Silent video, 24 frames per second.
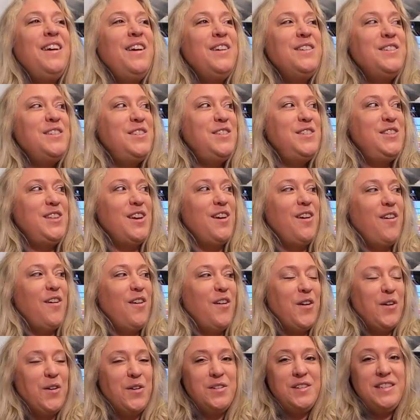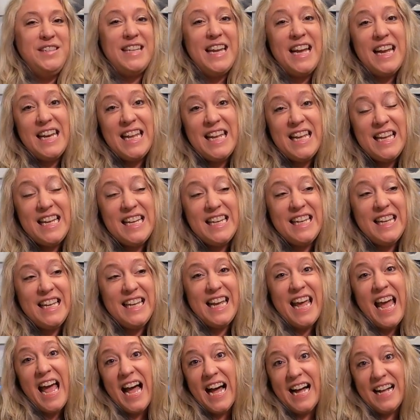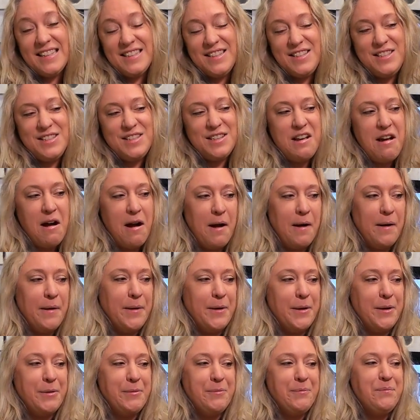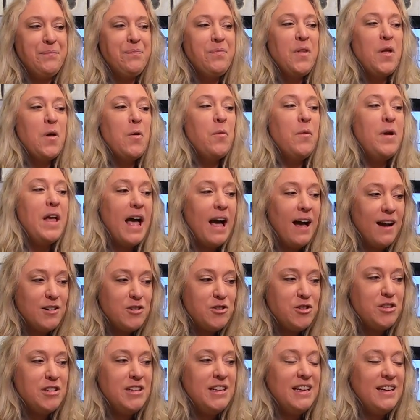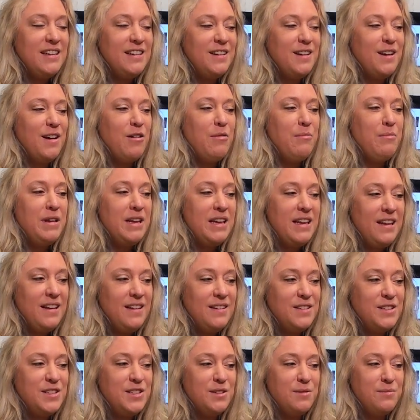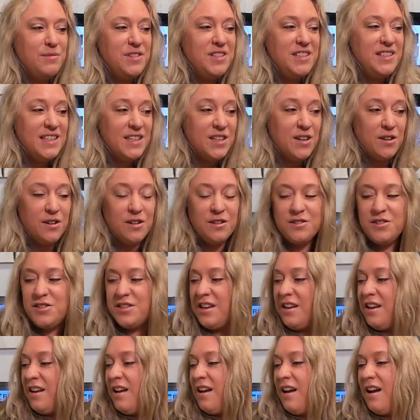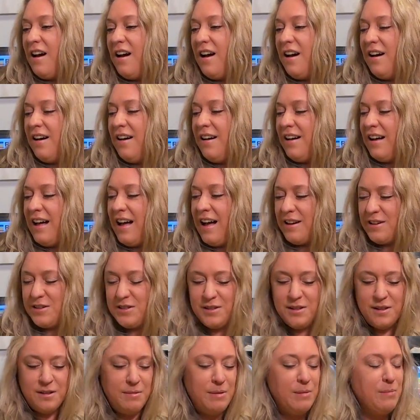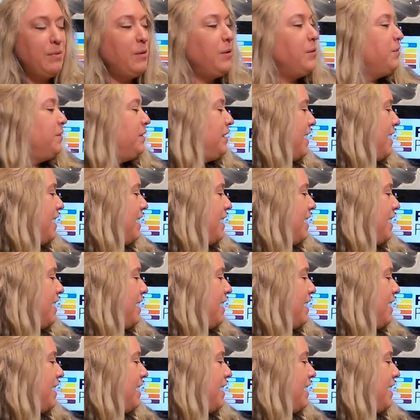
So dating and cats. We actually ended up making some stickers. Actually, let me pull one